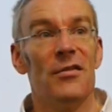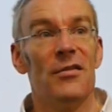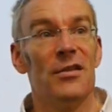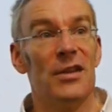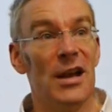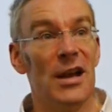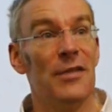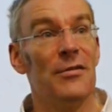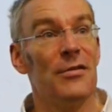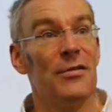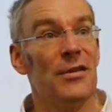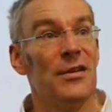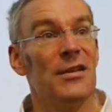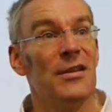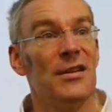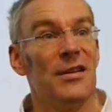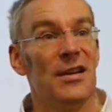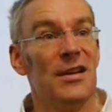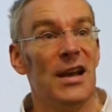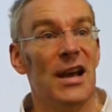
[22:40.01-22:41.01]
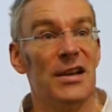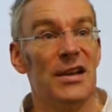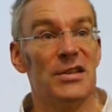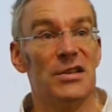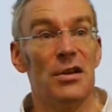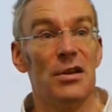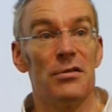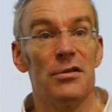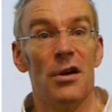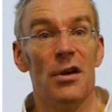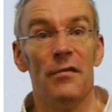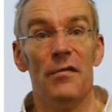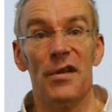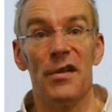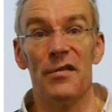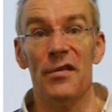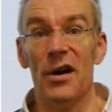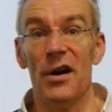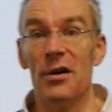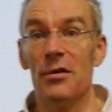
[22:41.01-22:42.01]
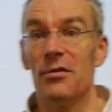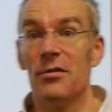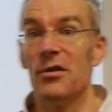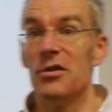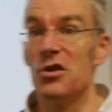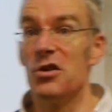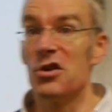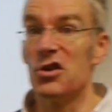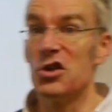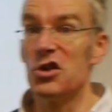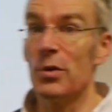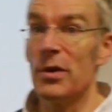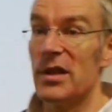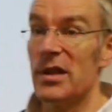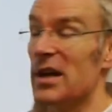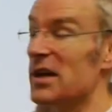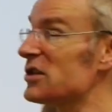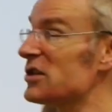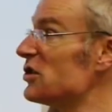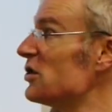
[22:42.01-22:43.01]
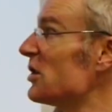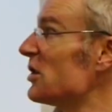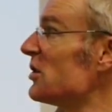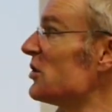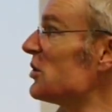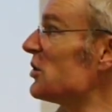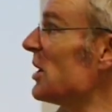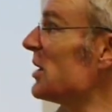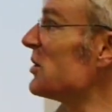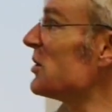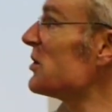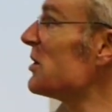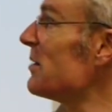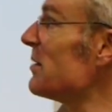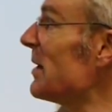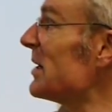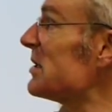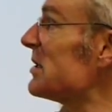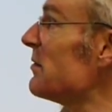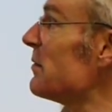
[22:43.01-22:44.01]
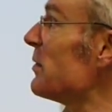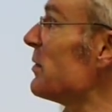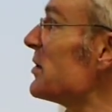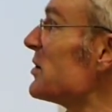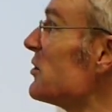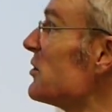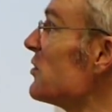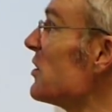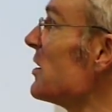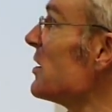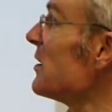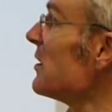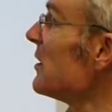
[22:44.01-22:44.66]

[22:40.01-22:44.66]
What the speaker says: Yeah, it has its own config file, and you can tweak that and you can change the master repository.